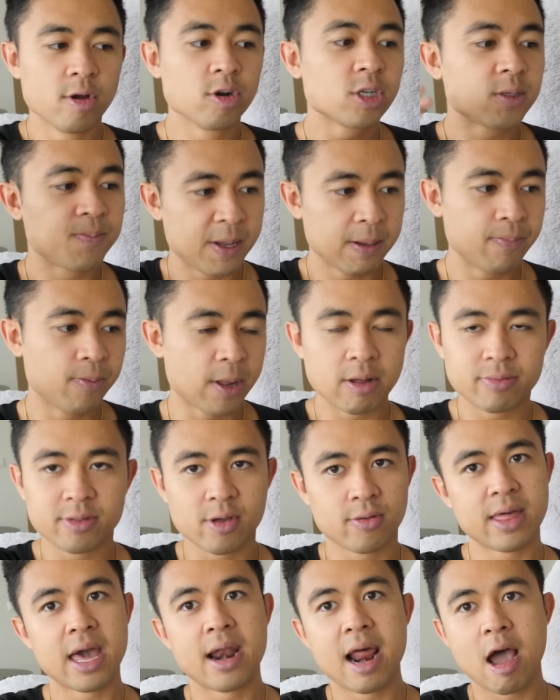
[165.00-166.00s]
there's people out
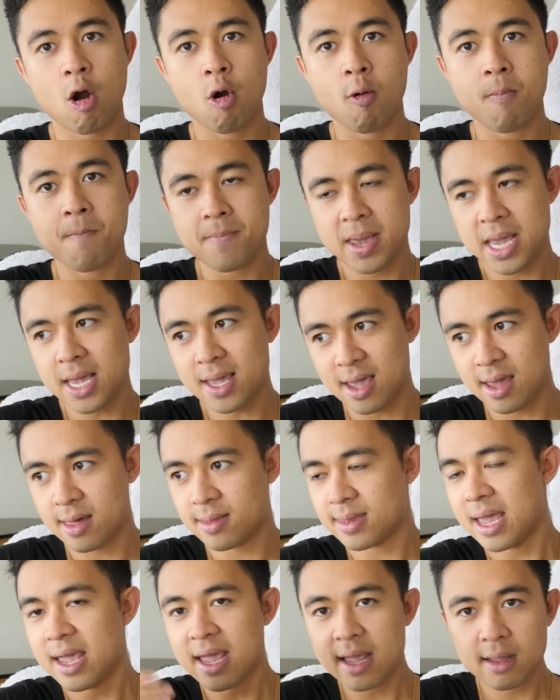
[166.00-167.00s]
there that are
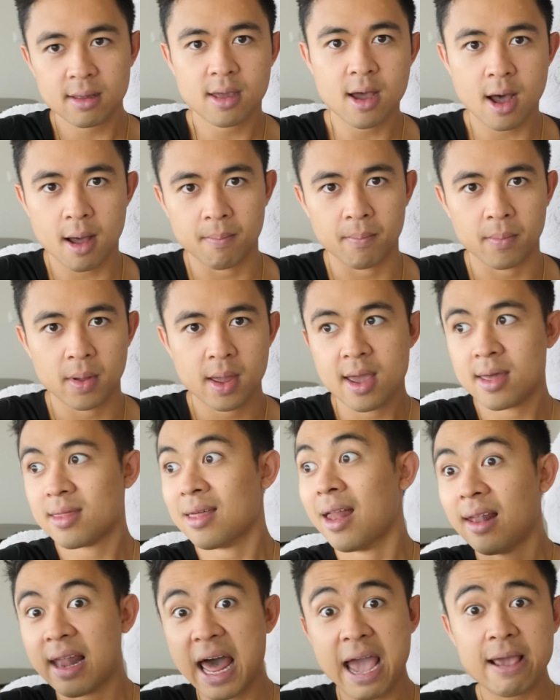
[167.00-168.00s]
making the income,
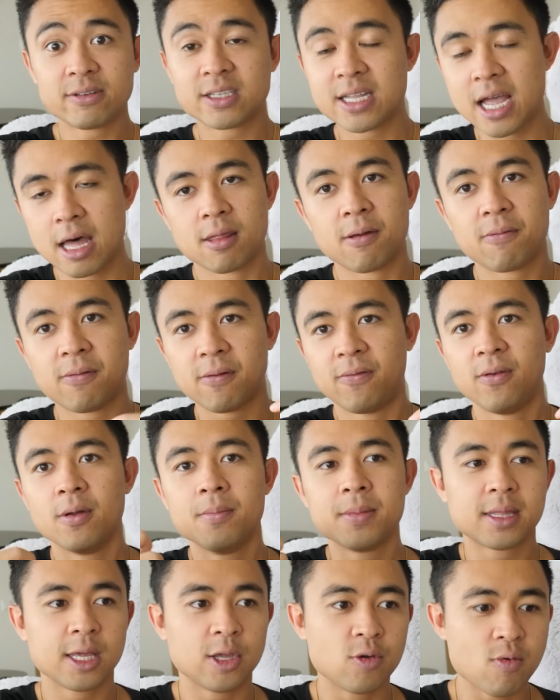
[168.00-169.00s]
the lifestyle, the
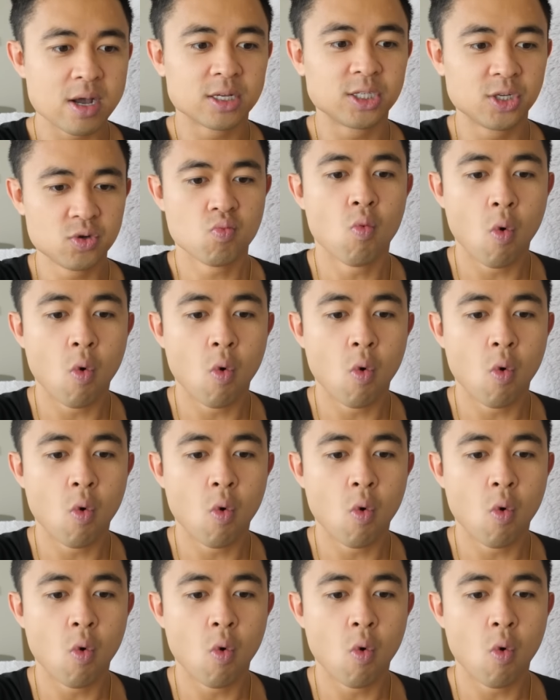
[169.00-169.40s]
fulfillment that you actually